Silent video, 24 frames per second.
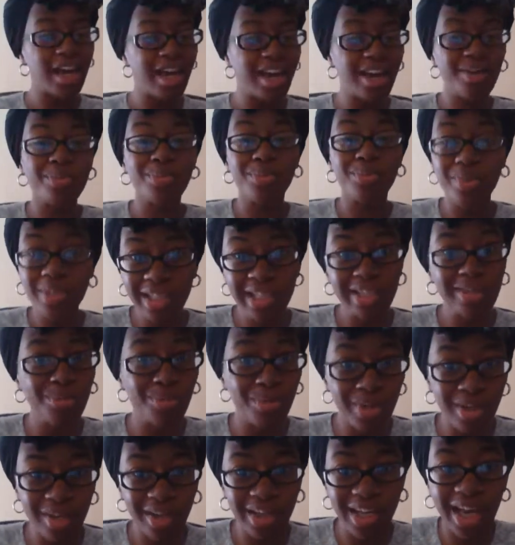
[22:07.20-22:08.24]
I really
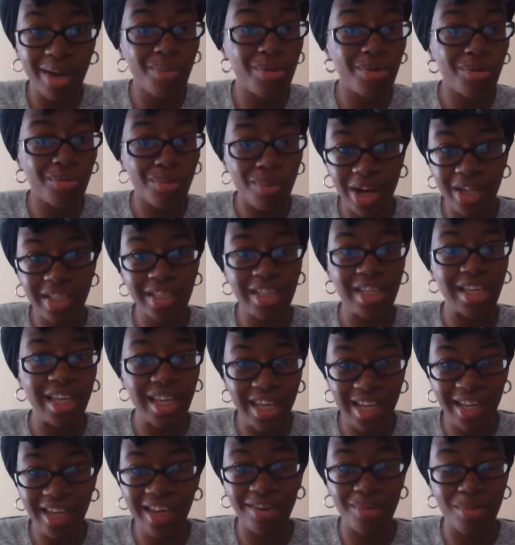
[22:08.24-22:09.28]
would. I would rock the
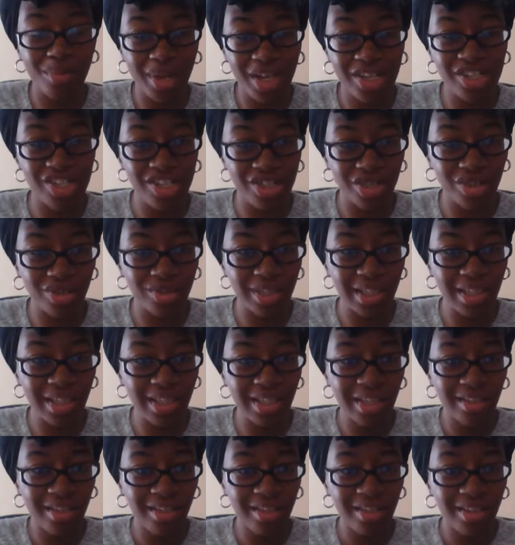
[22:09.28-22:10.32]
heck out of my shirt.
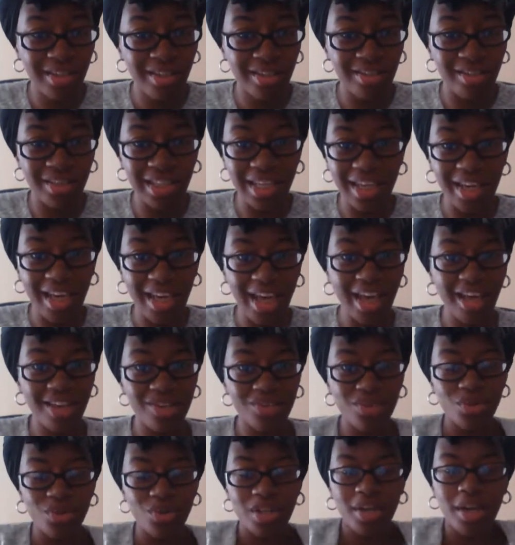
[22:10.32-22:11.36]
Like I
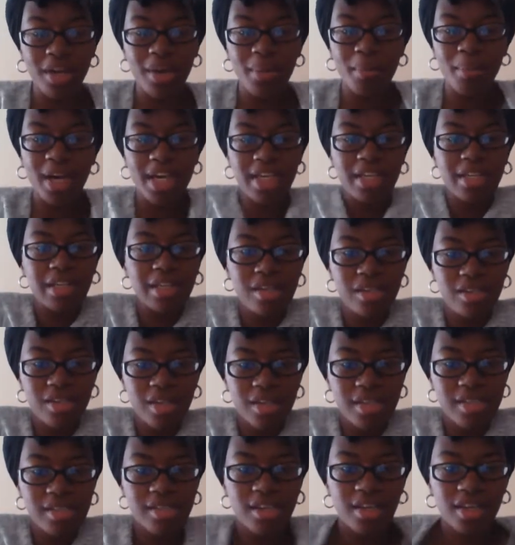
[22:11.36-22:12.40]
don't my
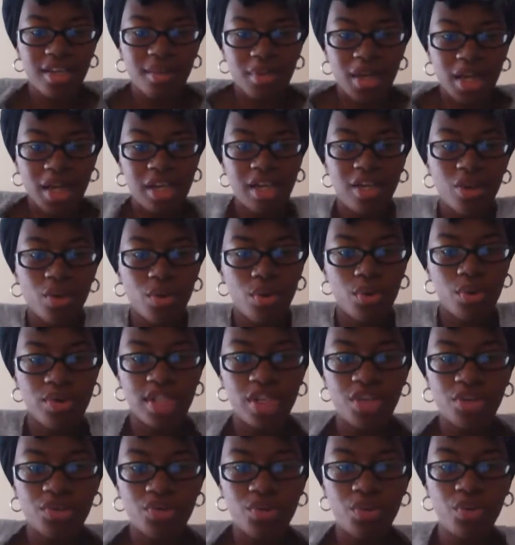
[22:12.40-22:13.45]
looks and my
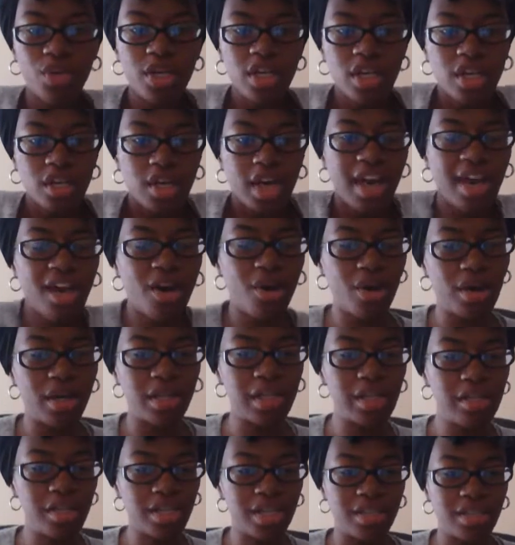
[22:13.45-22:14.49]
clothes and who and how
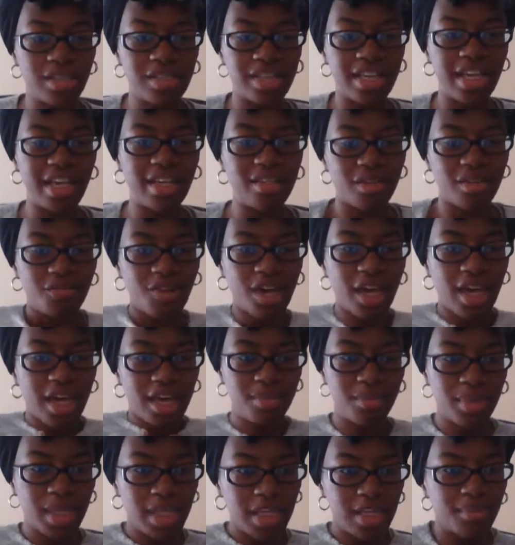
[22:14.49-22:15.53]
I look does not
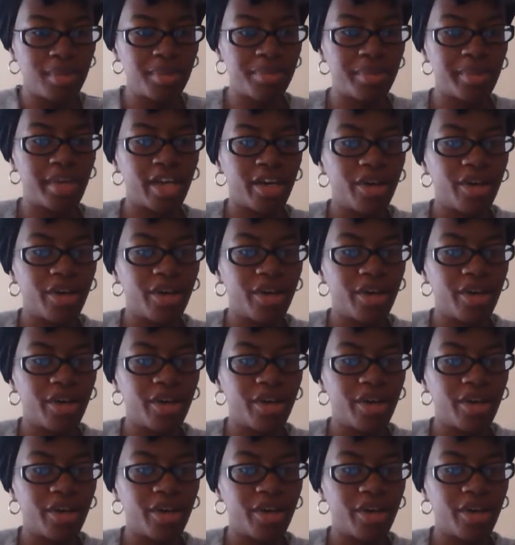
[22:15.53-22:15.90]
define me. And people